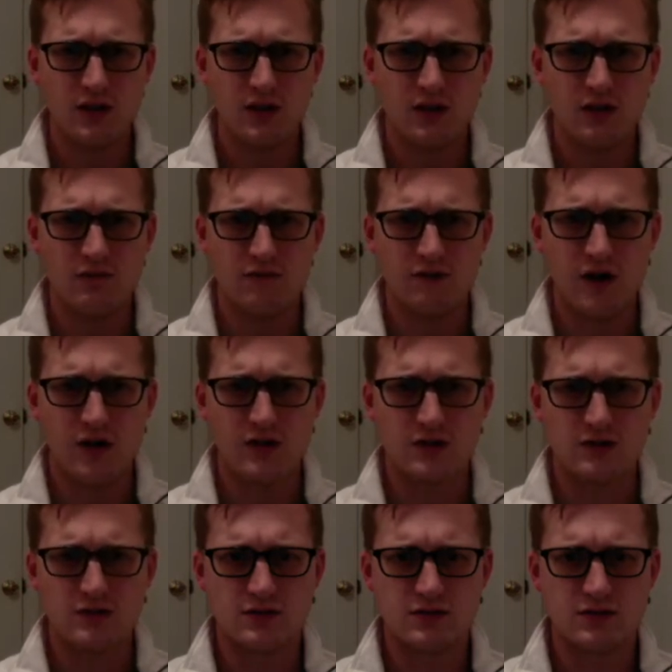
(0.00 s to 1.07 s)
and
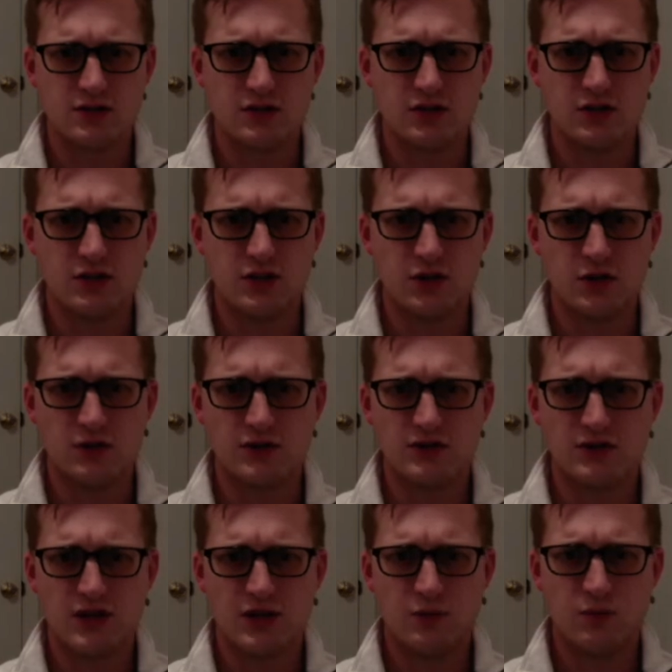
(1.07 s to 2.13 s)
fathers, it's
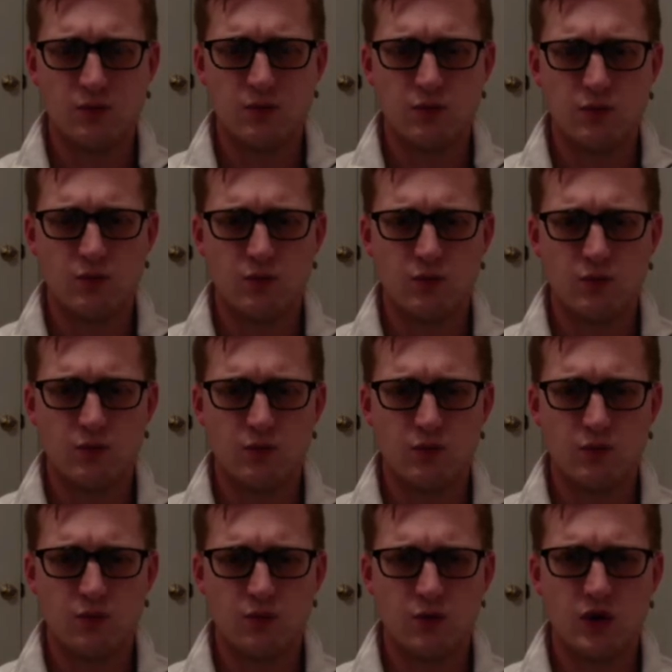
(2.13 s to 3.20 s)
like
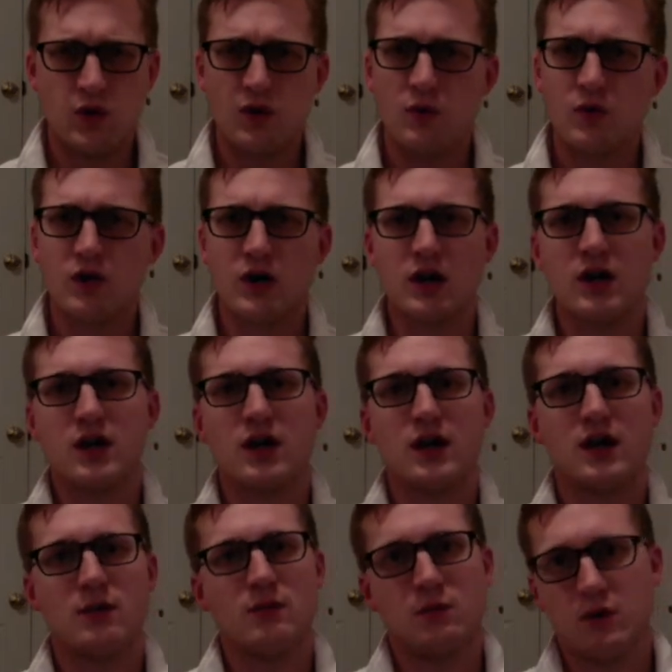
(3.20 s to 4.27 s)
we go to work
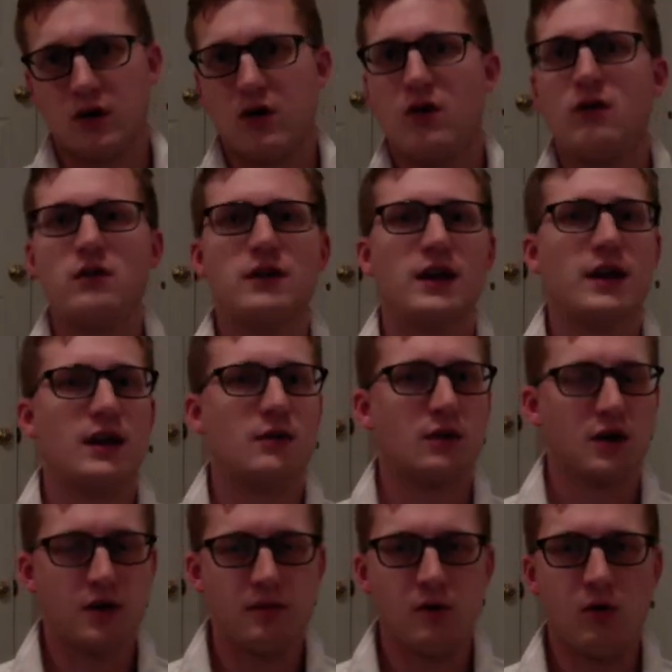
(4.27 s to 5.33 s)
and we work all day and we
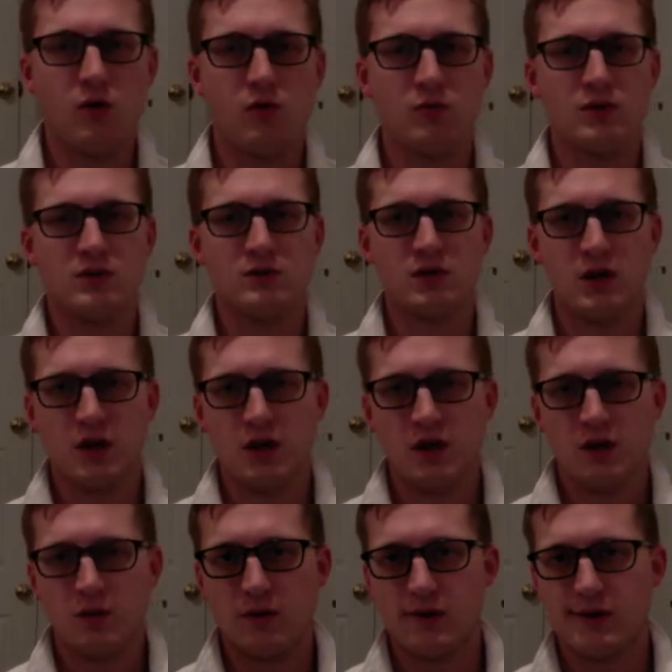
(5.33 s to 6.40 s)
come home and
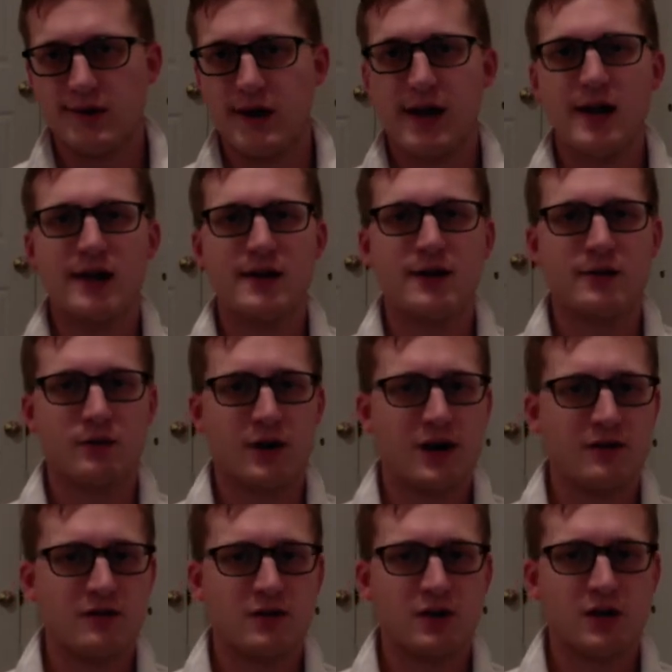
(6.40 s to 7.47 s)
we're tired,
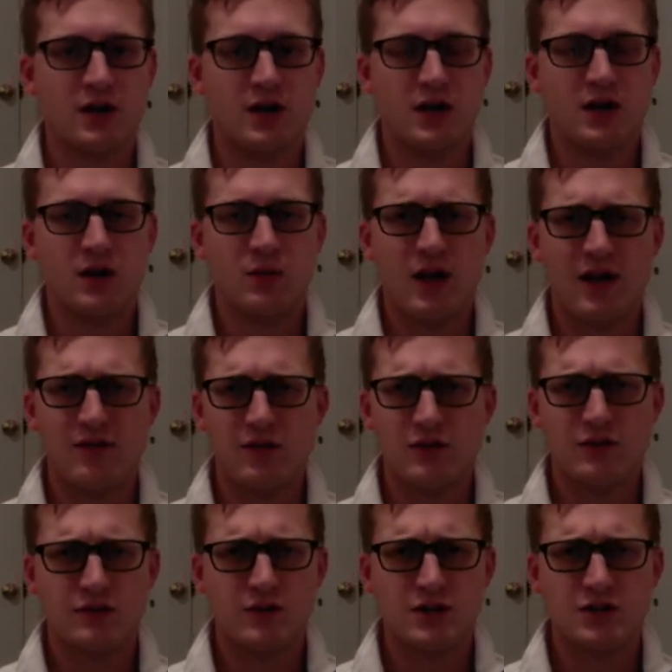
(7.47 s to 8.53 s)
whatever. We have all
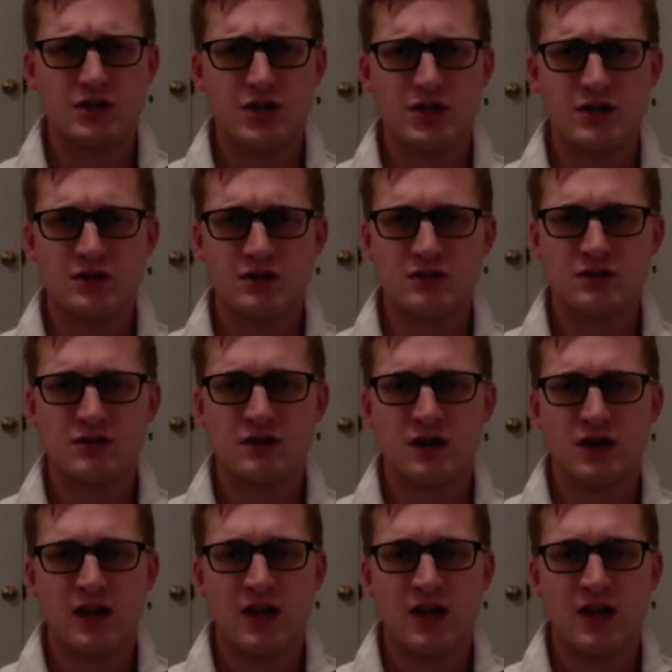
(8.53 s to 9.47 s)
those frustrations,